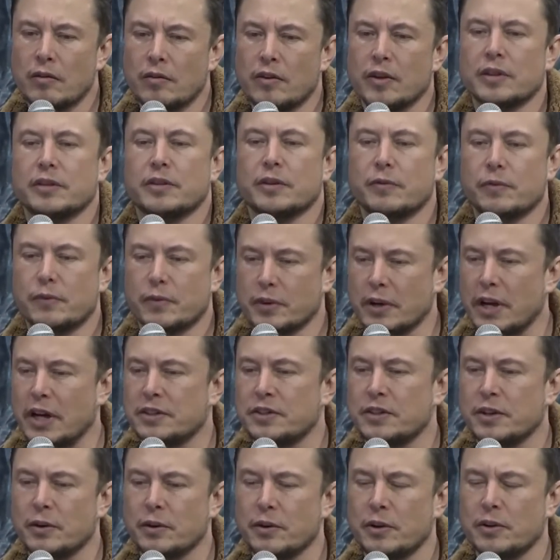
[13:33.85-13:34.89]
Like I said,
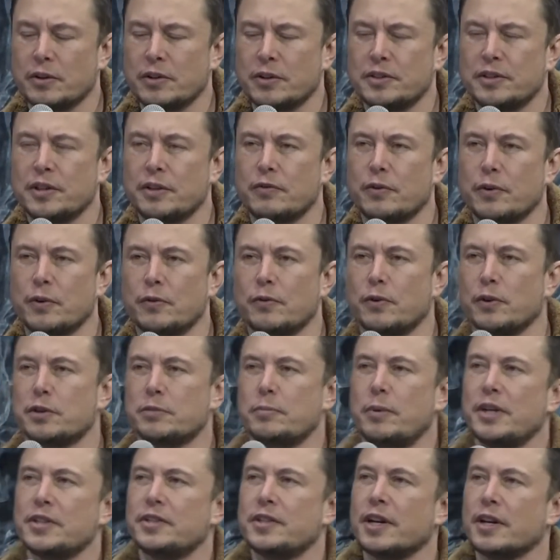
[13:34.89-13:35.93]
as I said, for
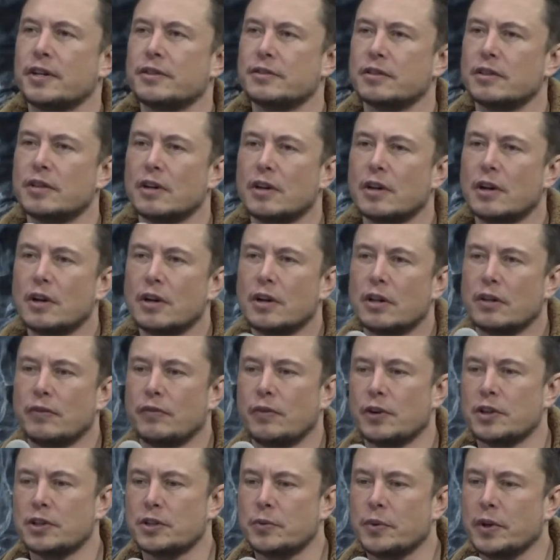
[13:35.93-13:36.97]
SpaceX, the
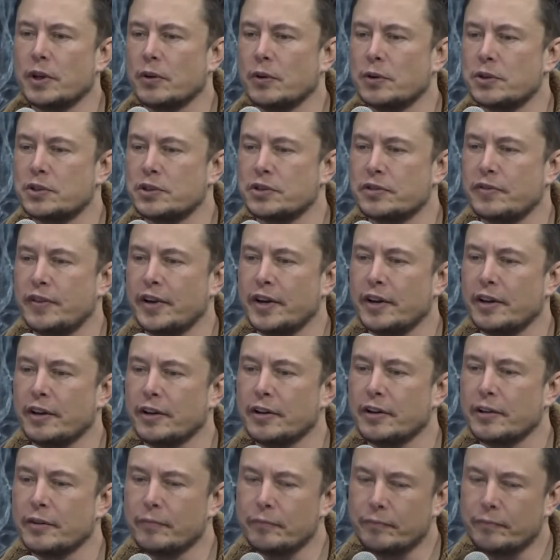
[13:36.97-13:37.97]
first 3 launches failed,